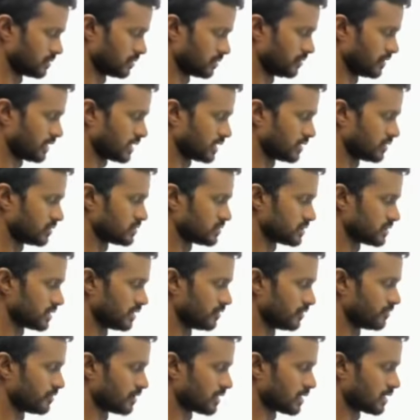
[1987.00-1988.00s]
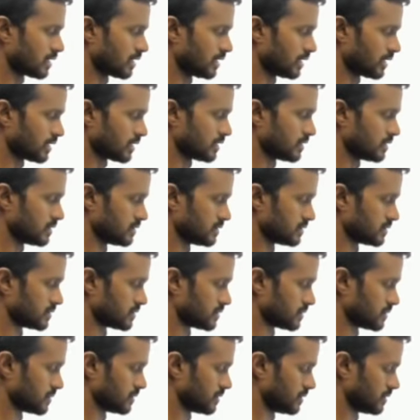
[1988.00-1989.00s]
So we can use different
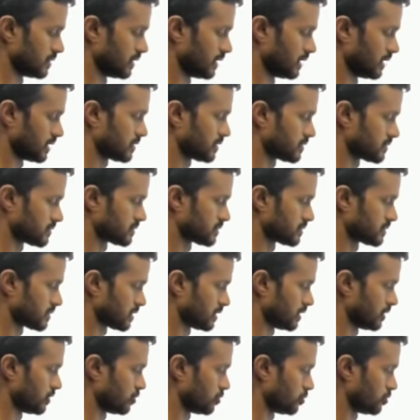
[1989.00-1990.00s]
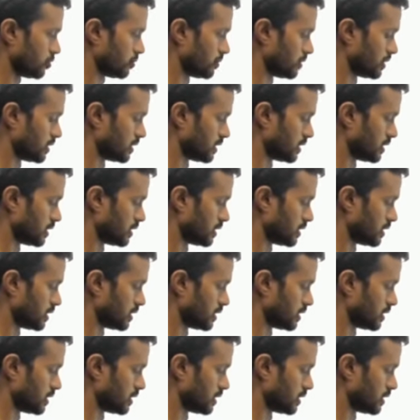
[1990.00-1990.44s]
letters, x cube